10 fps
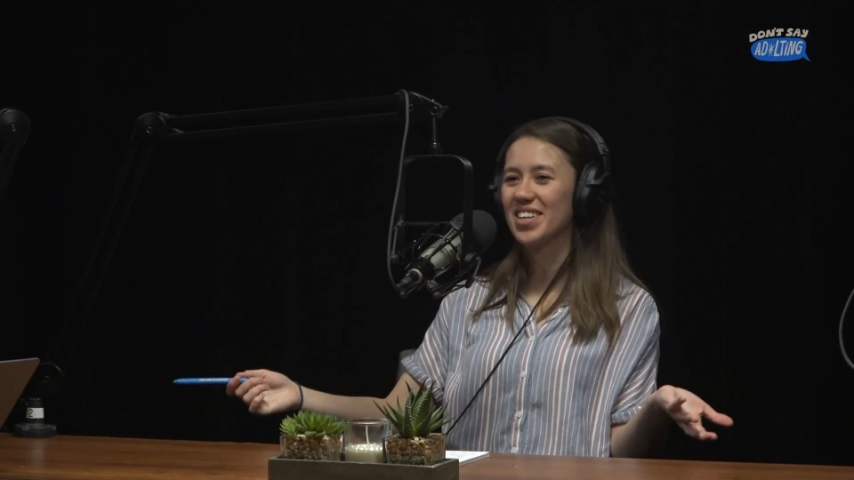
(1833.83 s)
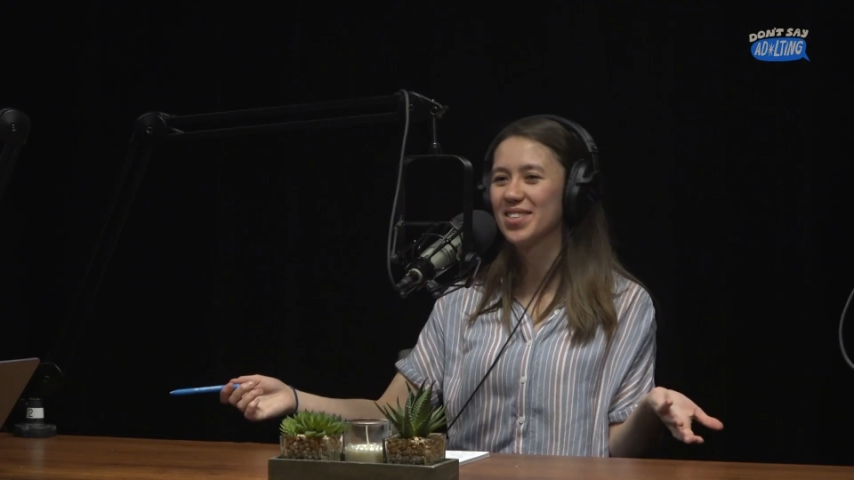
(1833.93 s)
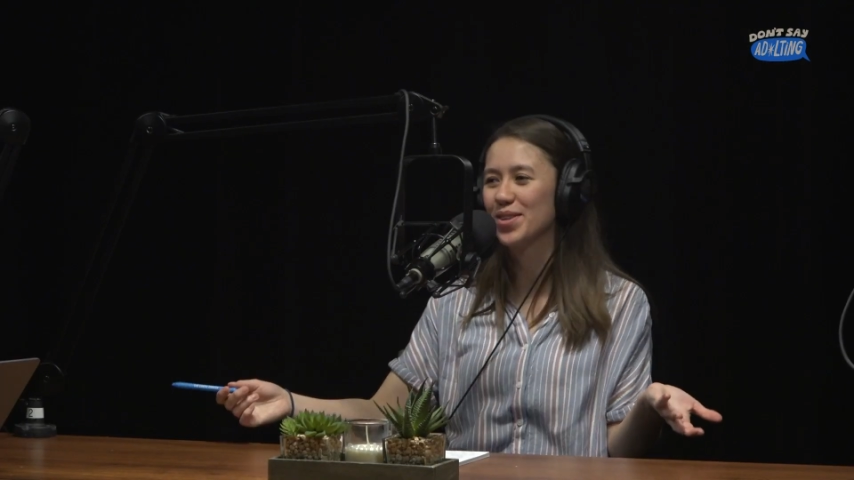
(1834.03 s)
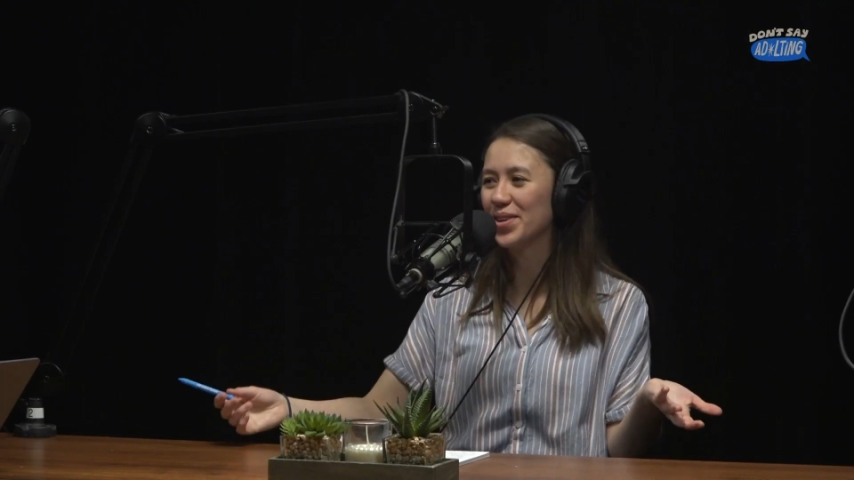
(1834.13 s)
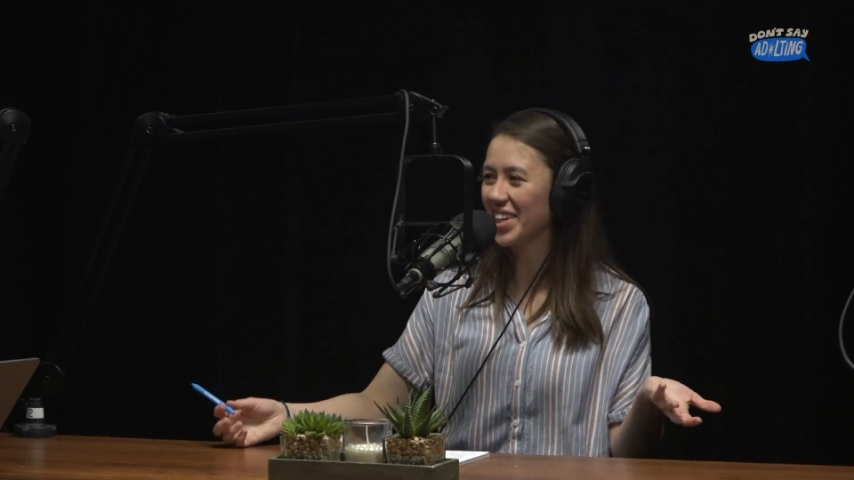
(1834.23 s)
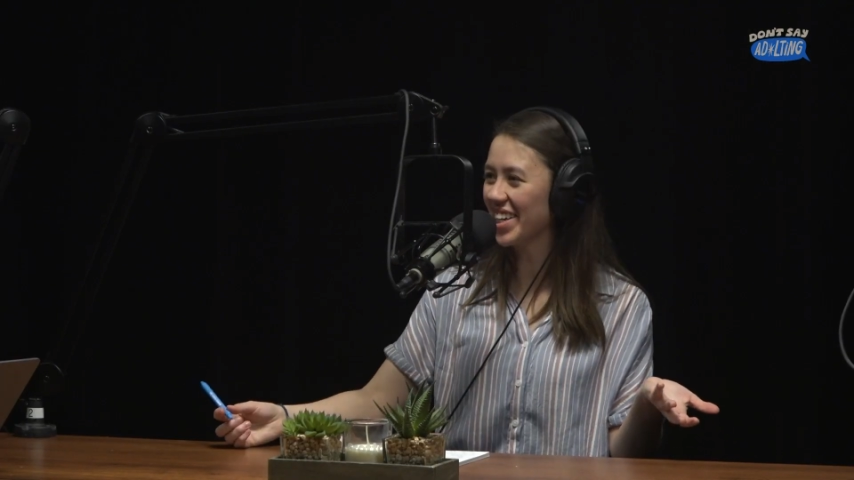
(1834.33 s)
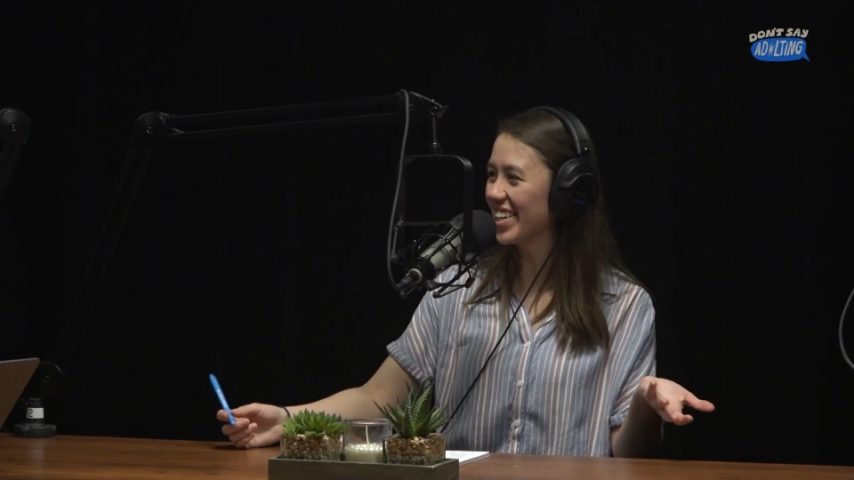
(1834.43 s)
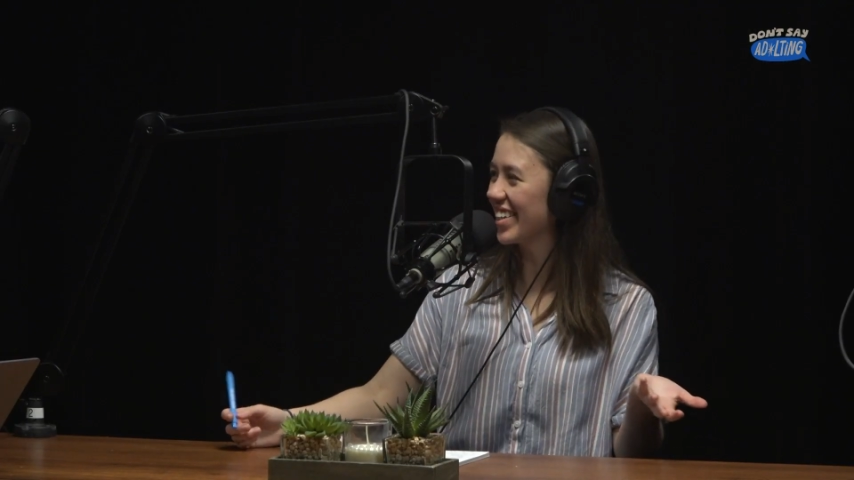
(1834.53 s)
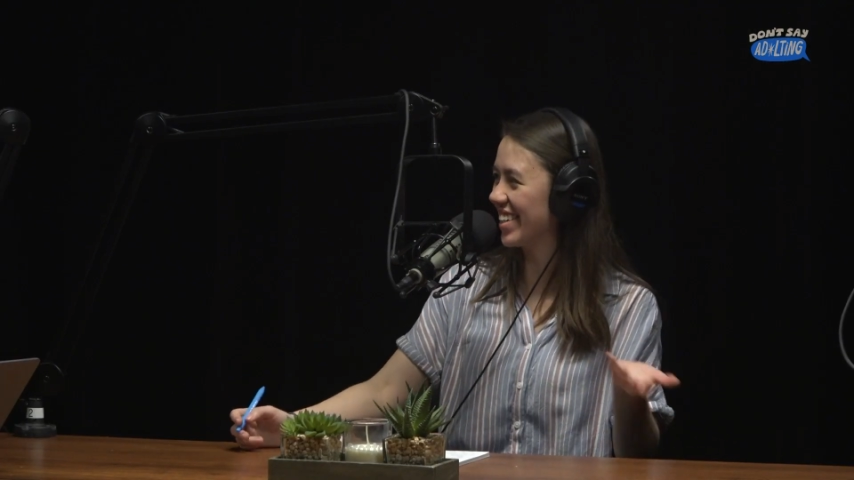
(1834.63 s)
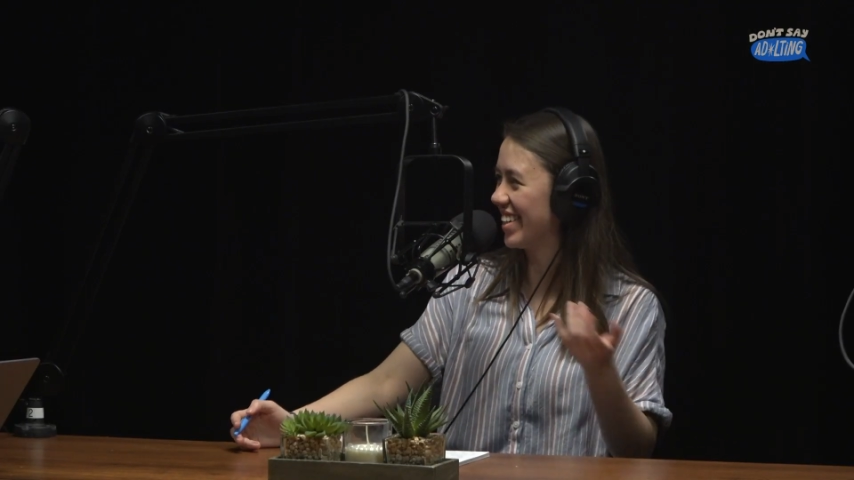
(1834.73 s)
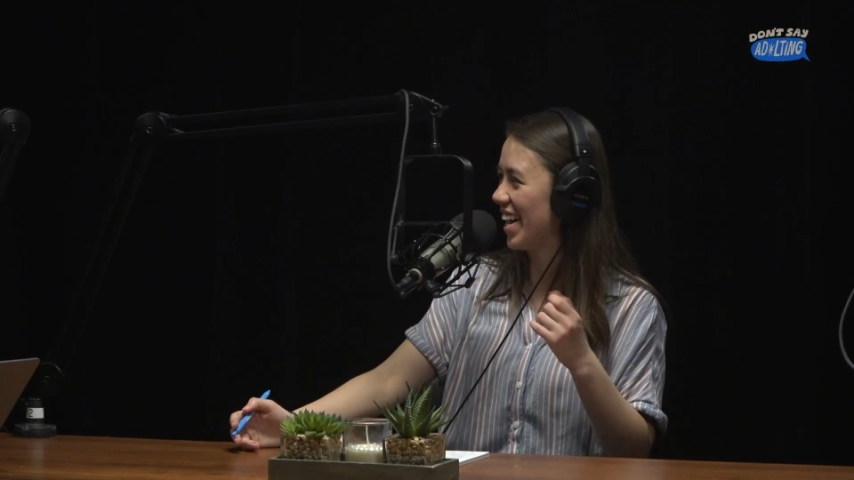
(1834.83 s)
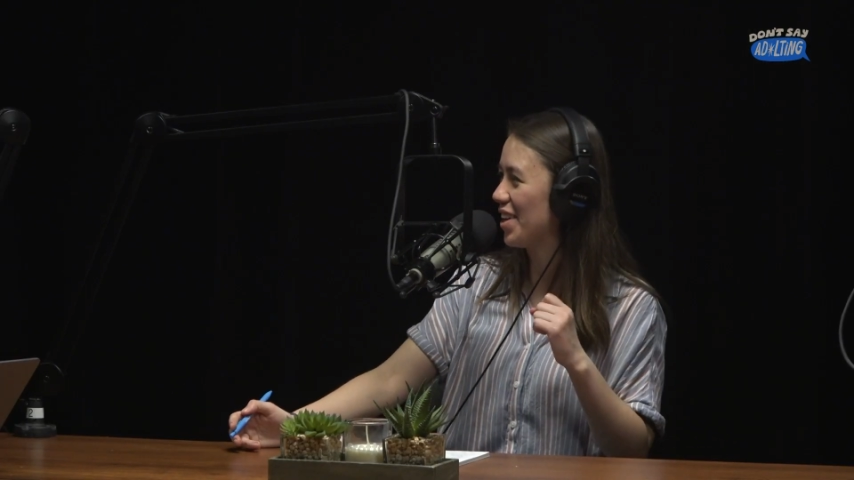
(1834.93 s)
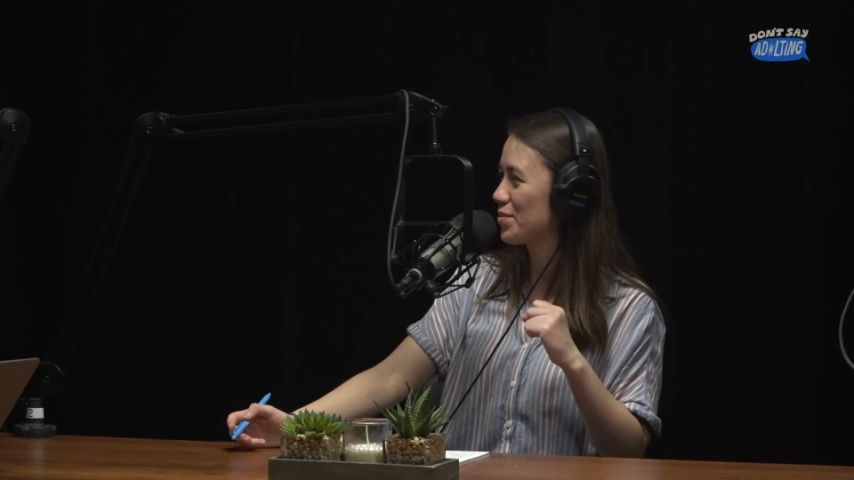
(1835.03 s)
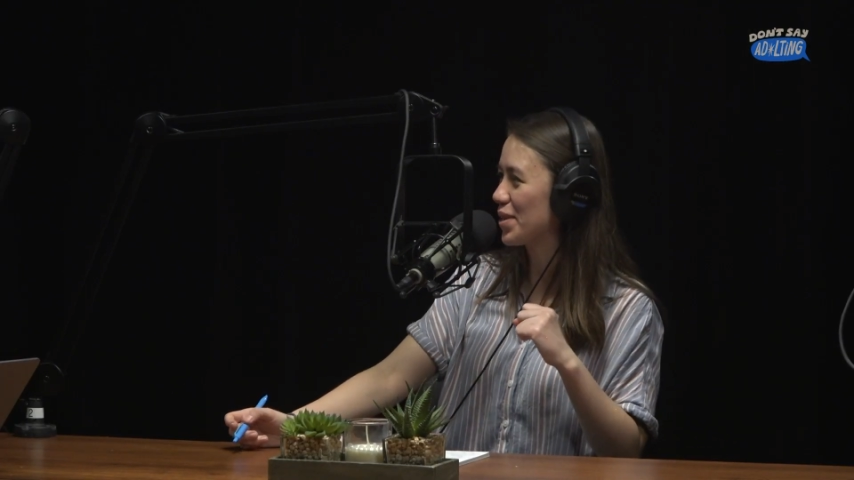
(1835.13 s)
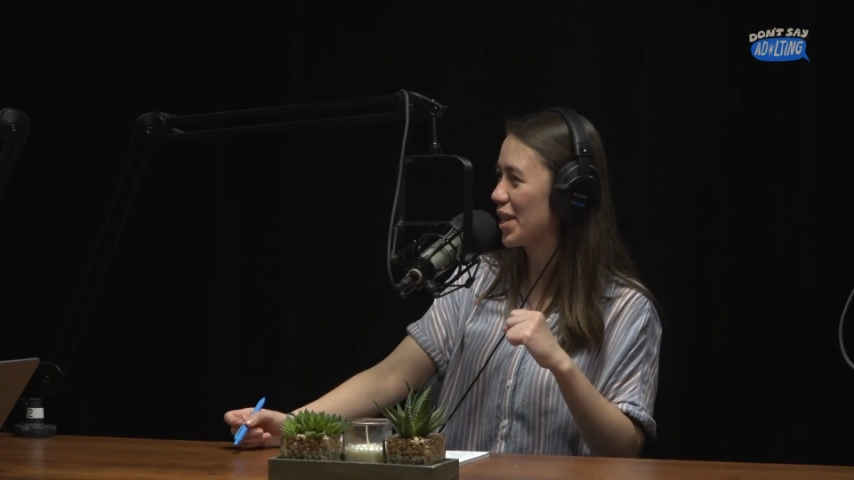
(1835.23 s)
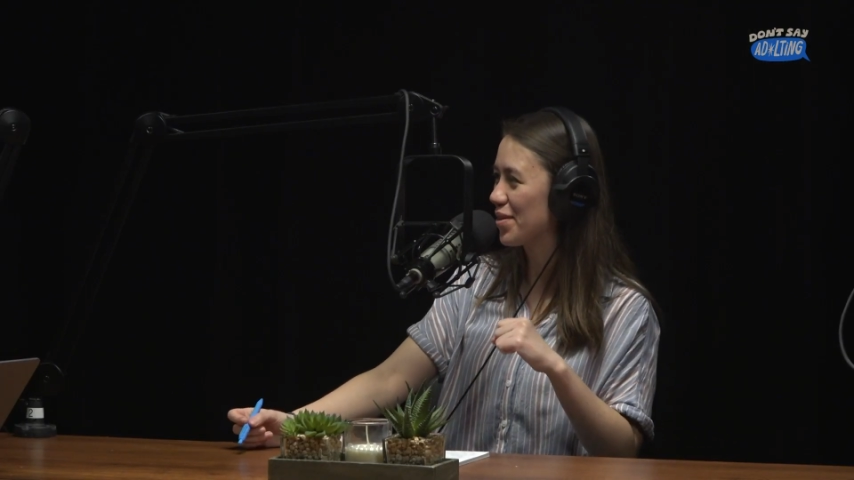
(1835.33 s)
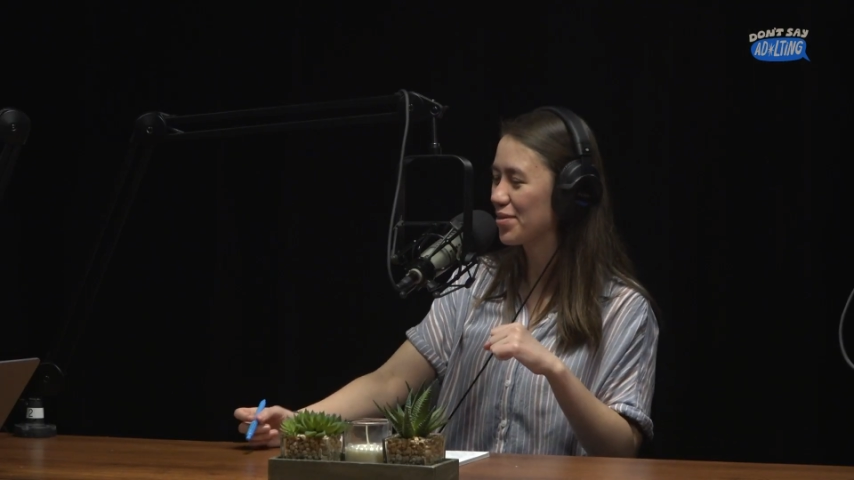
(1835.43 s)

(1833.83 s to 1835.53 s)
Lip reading: that it's 30 SPF?